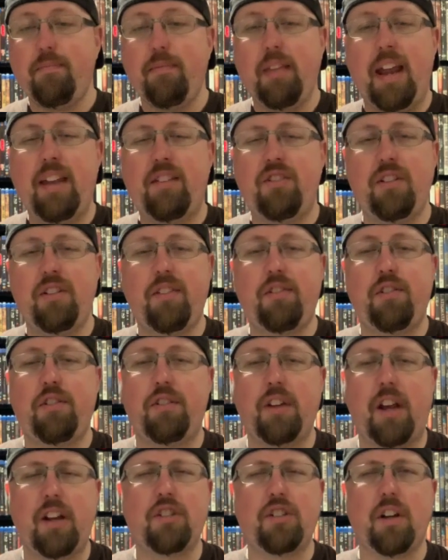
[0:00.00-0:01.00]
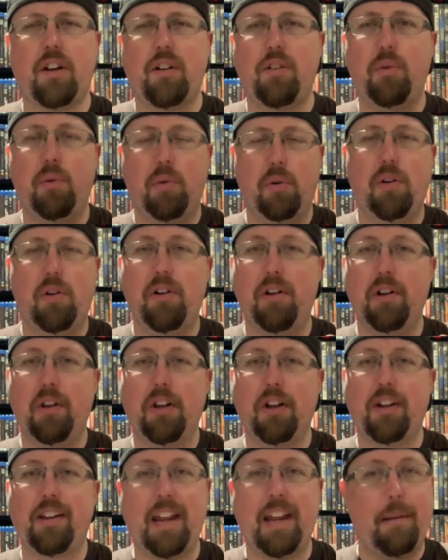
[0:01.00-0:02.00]
It's just such a cool
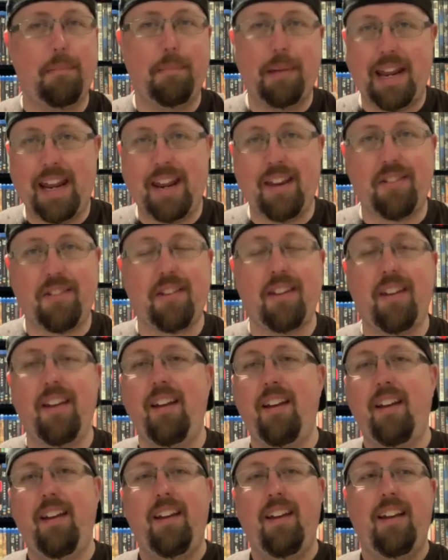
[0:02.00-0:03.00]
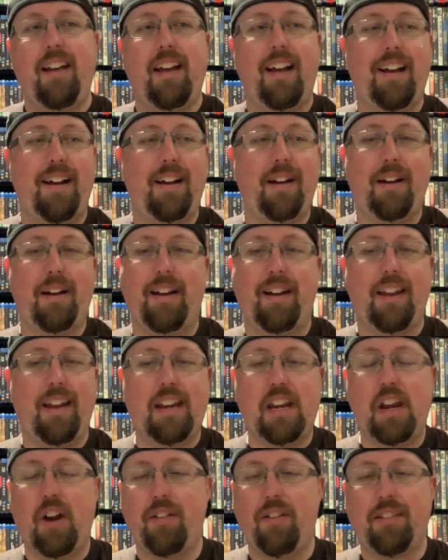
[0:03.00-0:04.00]
looking piece.
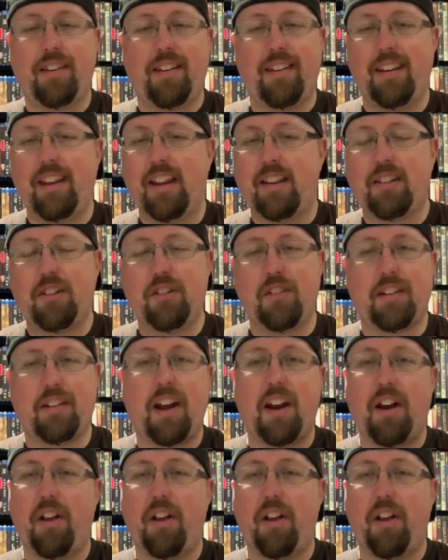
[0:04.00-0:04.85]
It's just got